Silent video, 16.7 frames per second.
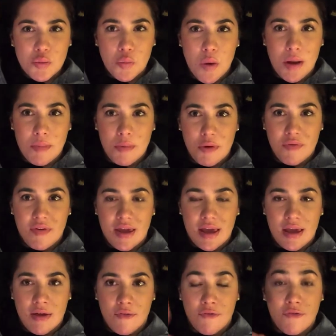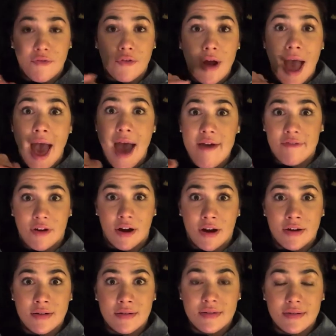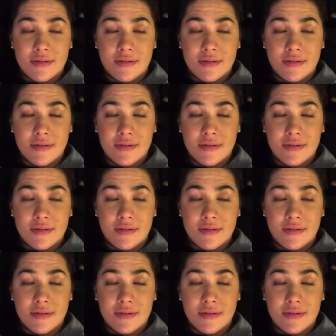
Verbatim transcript: one movie forever,